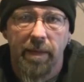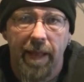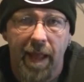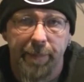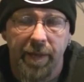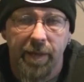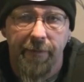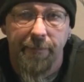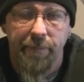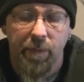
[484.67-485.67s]
hammock,
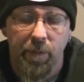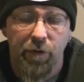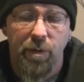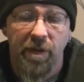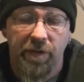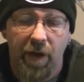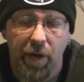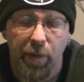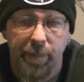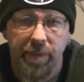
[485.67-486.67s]
or to the
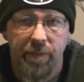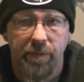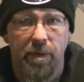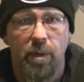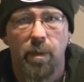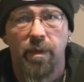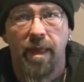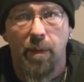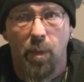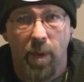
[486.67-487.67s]
tarp, so
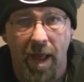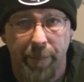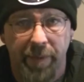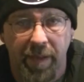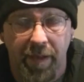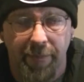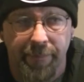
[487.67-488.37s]
that won't happen again.